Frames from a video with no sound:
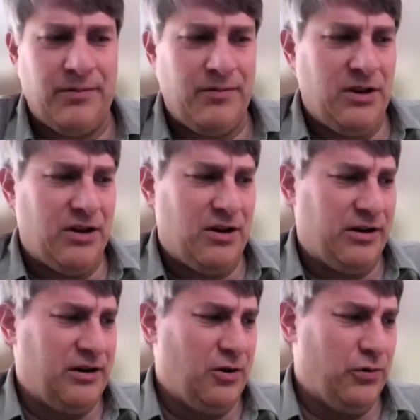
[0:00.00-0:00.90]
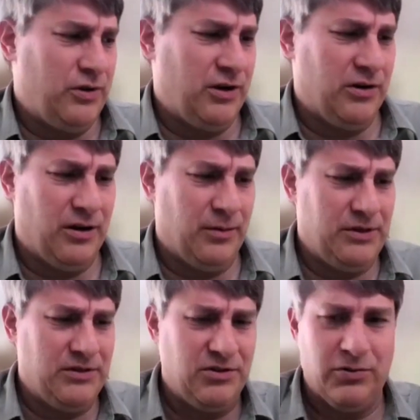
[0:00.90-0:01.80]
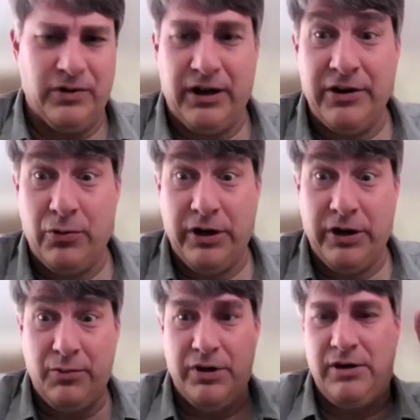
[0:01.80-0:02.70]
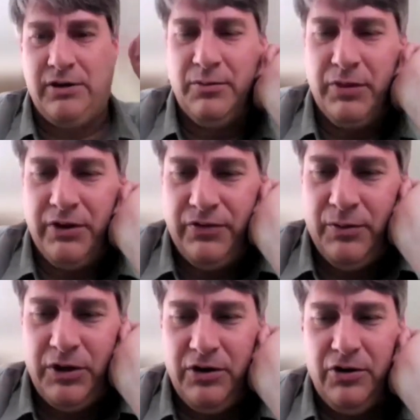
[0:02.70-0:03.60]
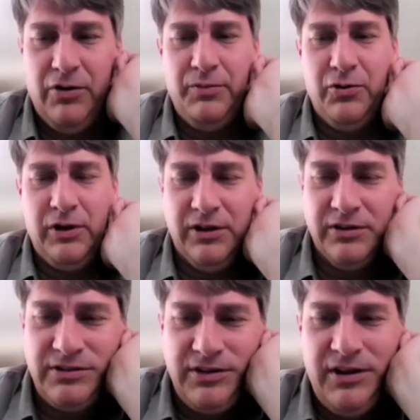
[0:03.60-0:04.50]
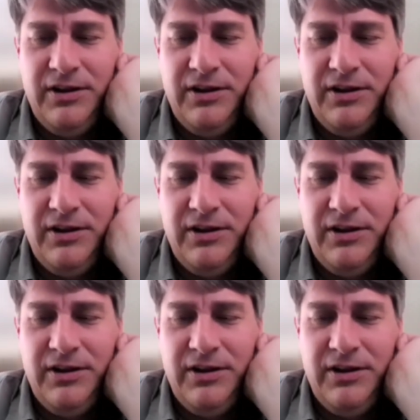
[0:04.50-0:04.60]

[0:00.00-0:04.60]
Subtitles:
incognito thing adoptees do. Like, I don't want anybody in my family to know I'm doing this,